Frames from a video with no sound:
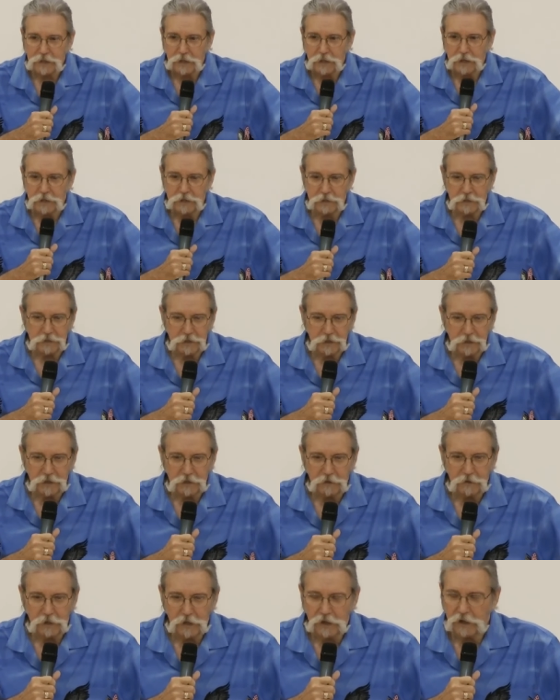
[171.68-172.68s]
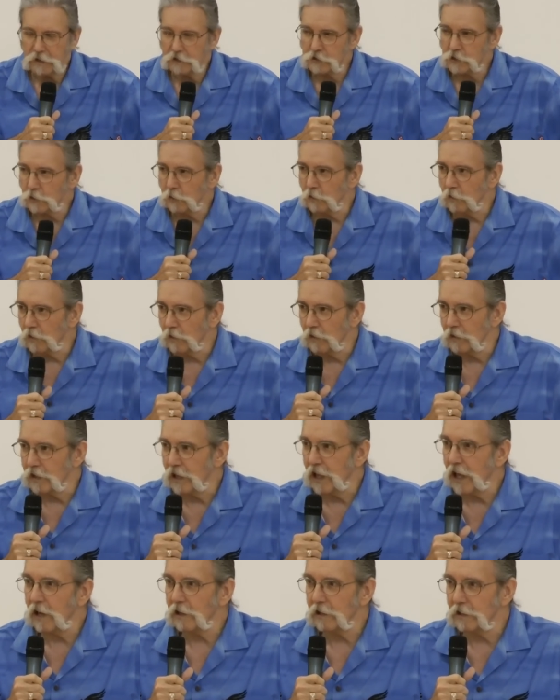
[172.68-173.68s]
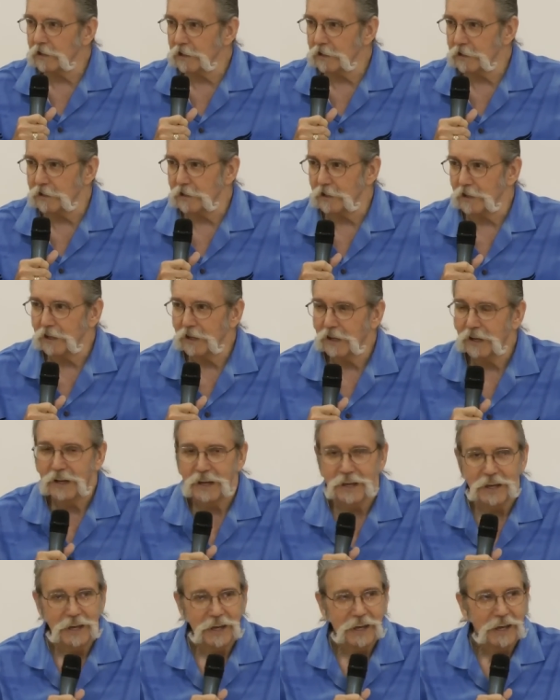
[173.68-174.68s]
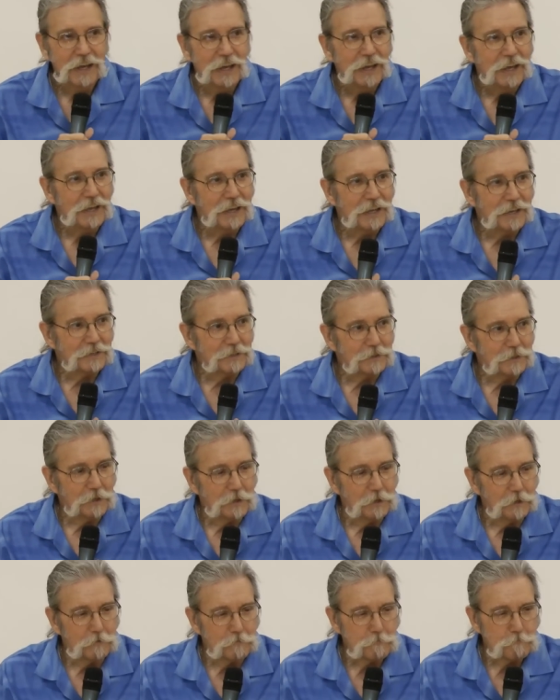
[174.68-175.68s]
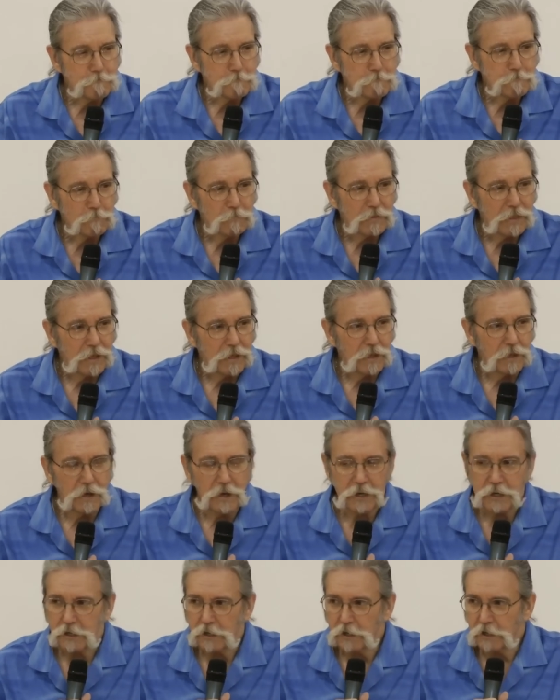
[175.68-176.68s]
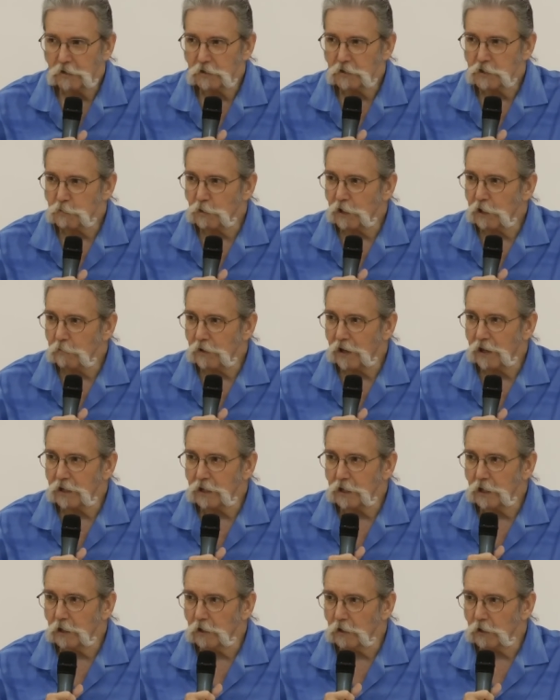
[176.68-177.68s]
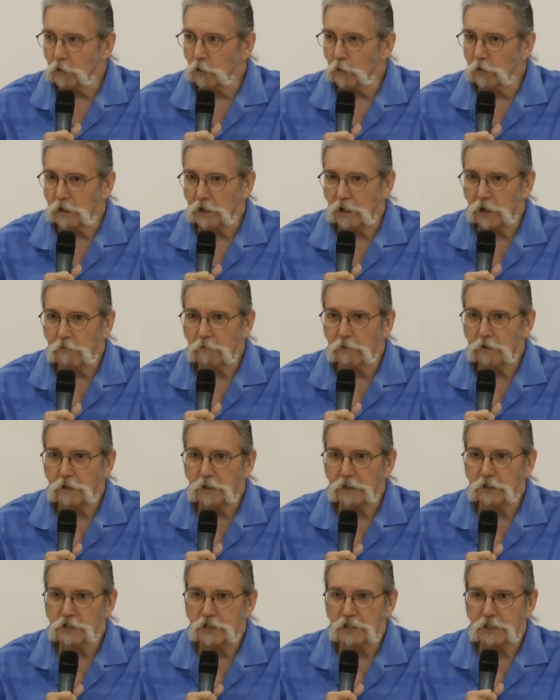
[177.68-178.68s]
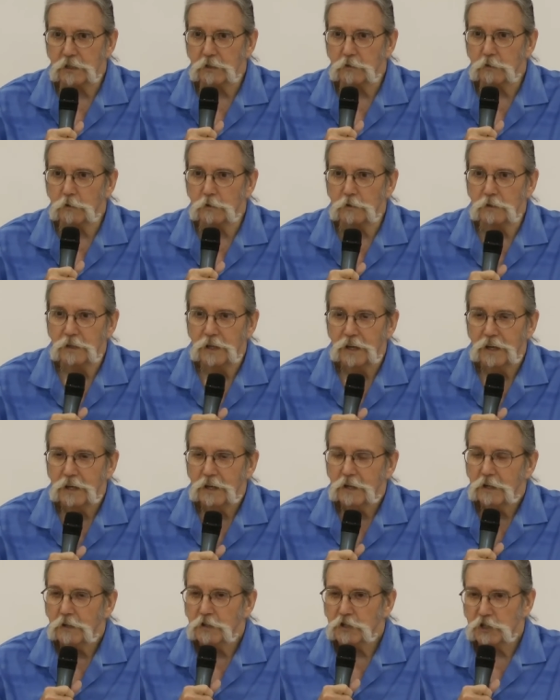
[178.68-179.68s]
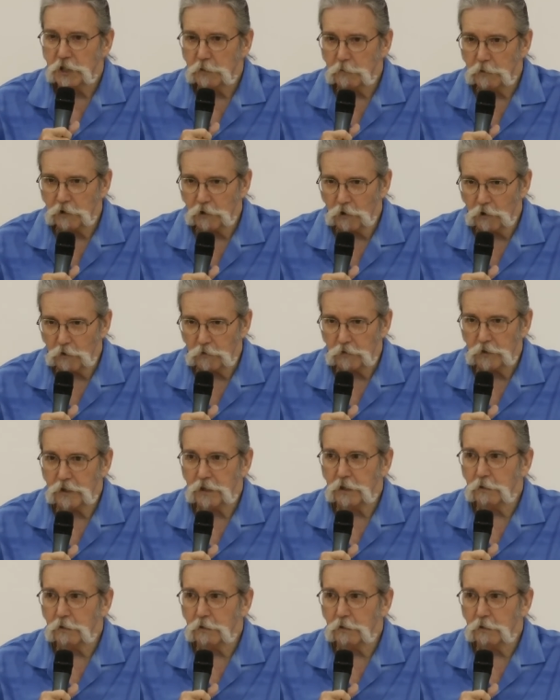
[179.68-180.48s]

And I soon learned how to get there. And I spent about a year going to every single seminar that